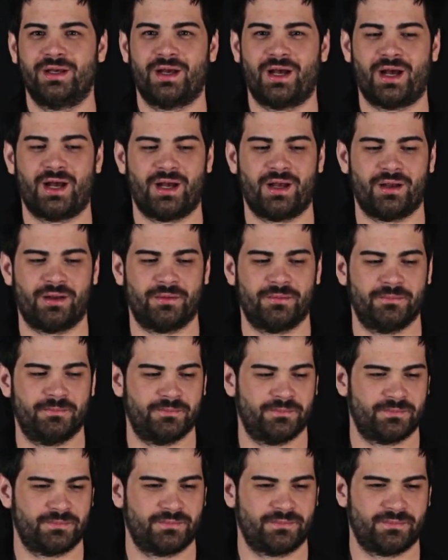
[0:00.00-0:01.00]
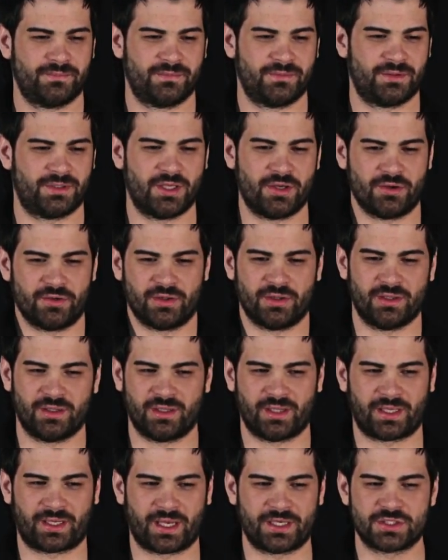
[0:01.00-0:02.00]
I
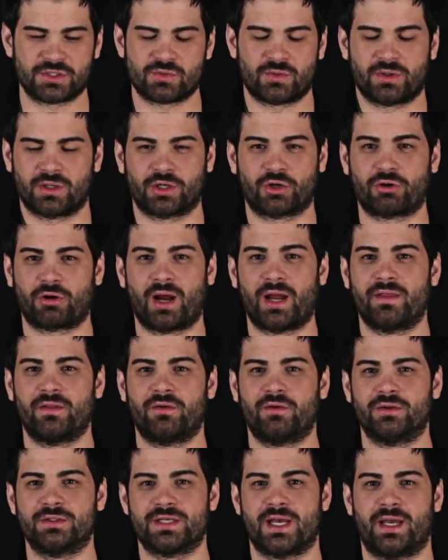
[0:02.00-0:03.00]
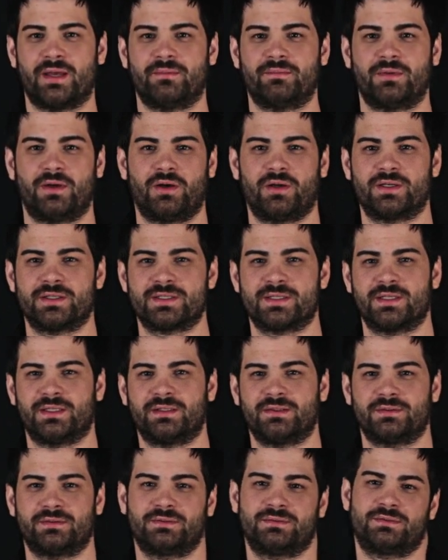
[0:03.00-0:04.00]
just wanted to cry the whole time,
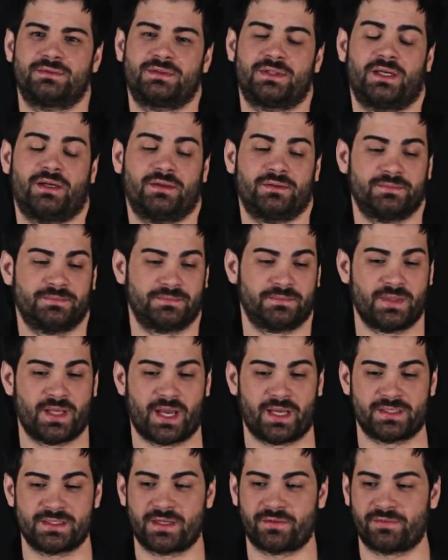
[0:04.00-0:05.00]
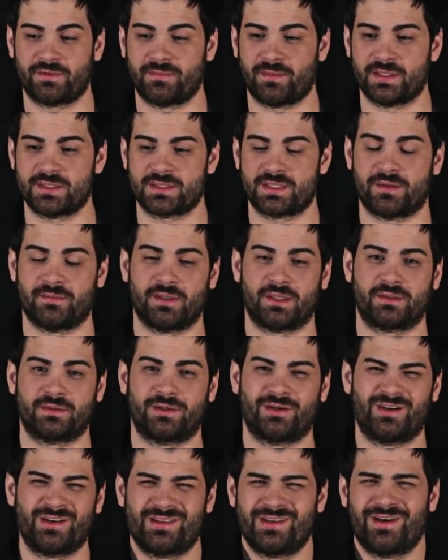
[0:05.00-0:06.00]
honestly. So yeah, definitely my stomach.
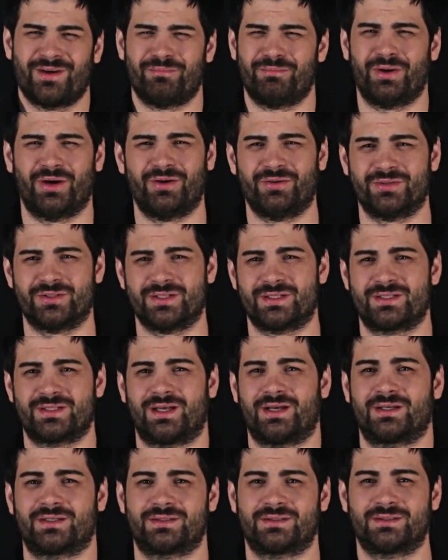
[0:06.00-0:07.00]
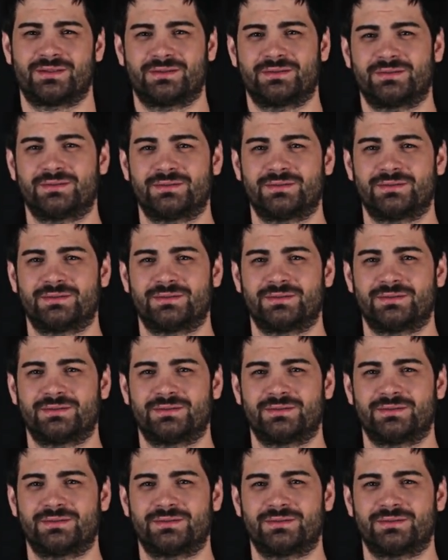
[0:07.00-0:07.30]
Or anything on bone just sucks.